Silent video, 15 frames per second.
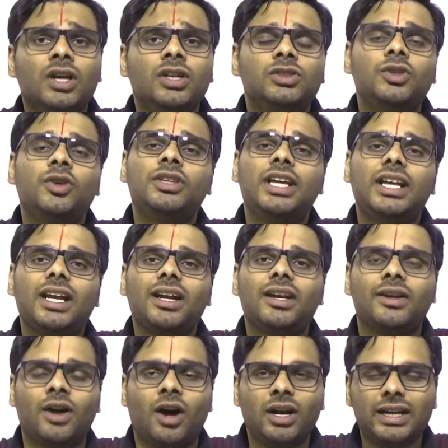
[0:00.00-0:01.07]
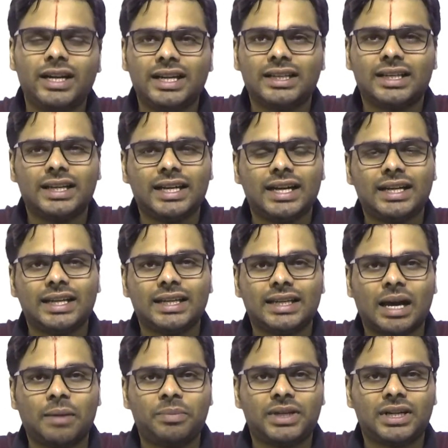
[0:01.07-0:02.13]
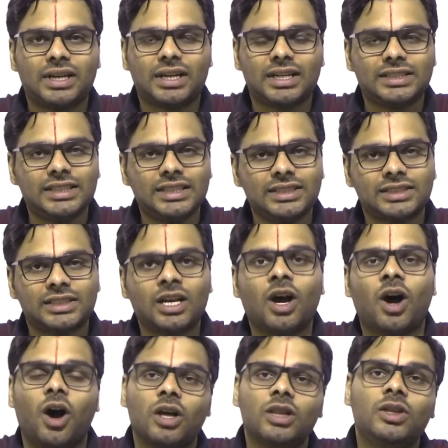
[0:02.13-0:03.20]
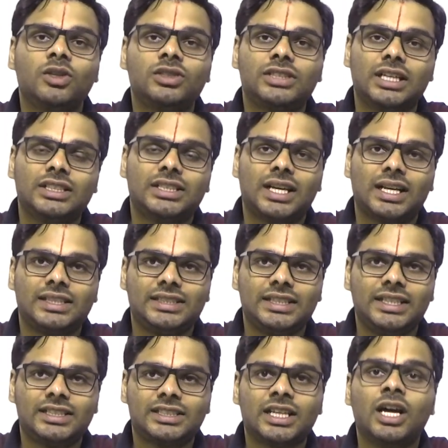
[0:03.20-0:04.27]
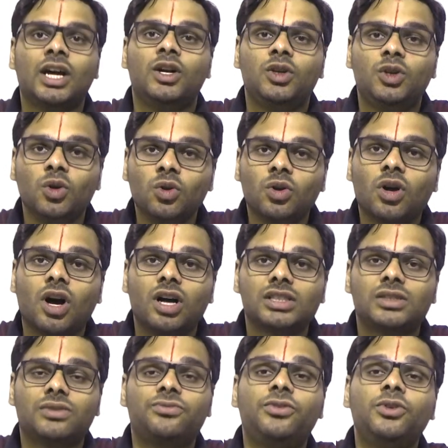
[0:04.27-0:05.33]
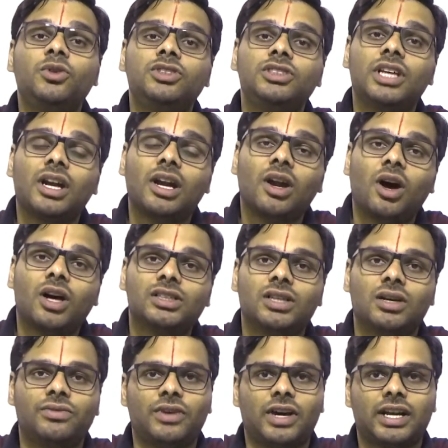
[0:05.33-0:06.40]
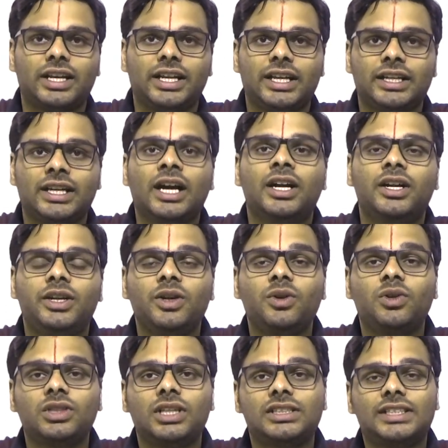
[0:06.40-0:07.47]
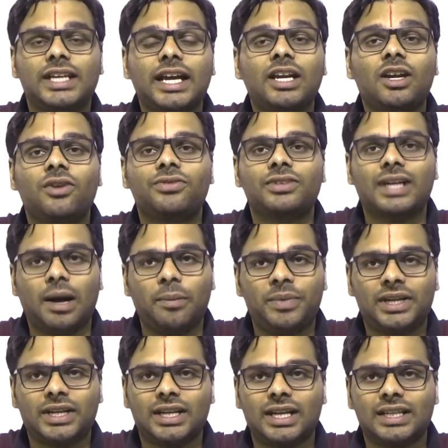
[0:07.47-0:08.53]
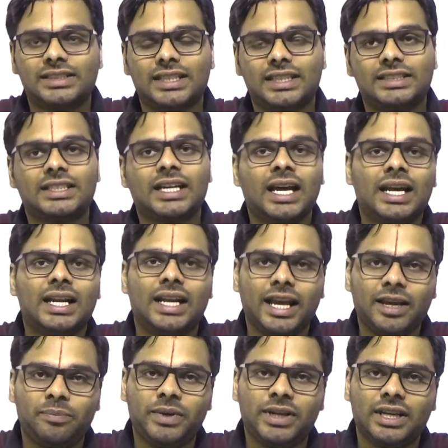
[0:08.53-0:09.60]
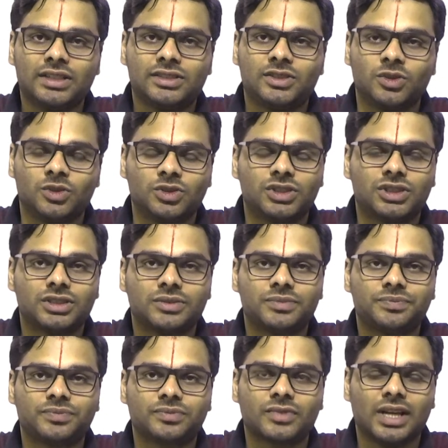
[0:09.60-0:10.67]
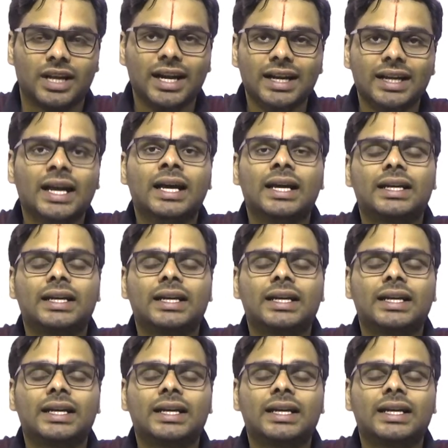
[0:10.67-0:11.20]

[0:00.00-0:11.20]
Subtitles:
So, there are non-debt creating capital receipts, although such receipts do cause a future loss of earning due to the sale of capital assets like PSUs. Right?